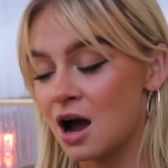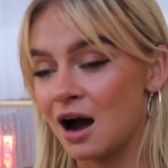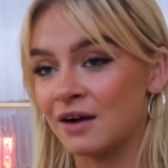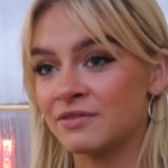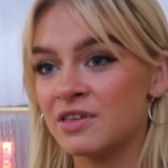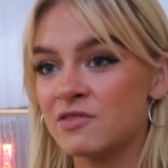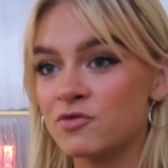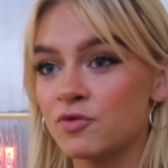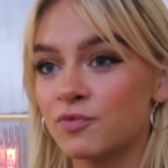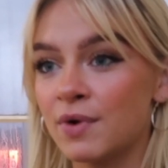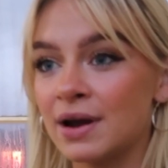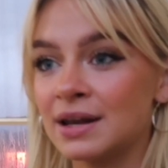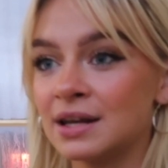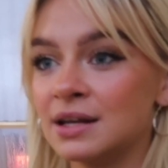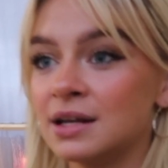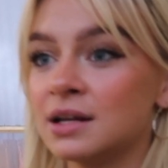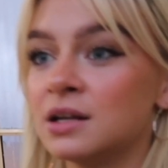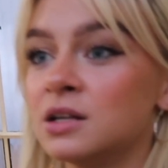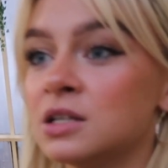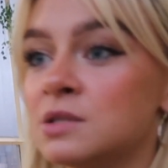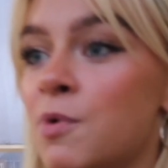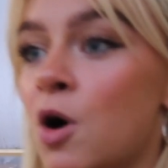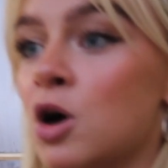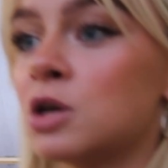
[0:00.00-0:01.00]
I've never read a
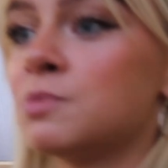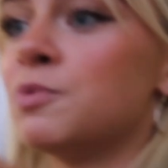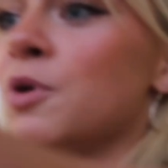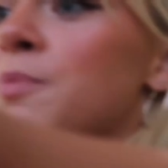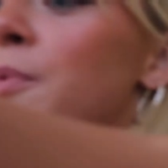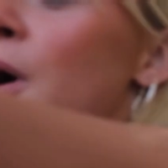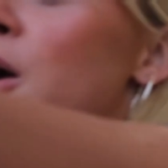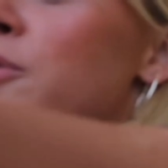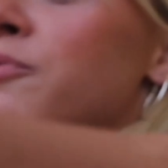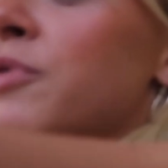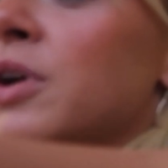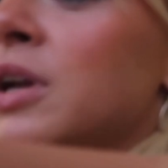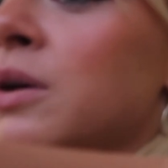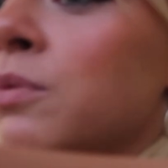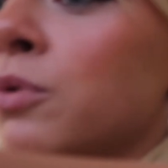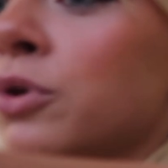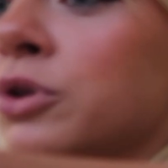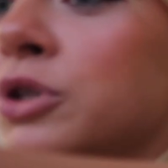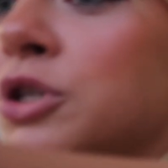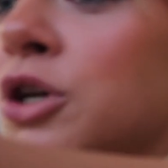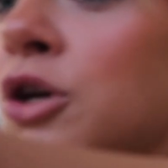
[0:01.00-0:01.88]
Nicholas Sparks book, but I really want